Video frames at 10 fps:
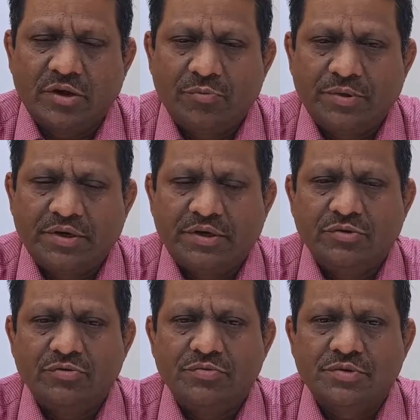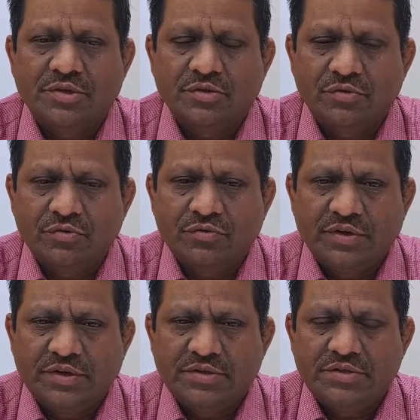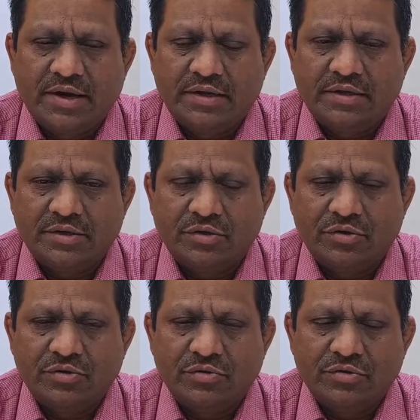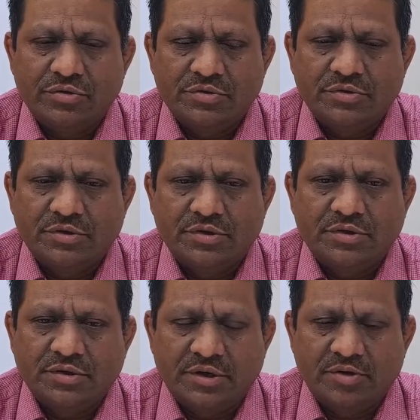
fallopian tubes, the ovaries and the nodules, the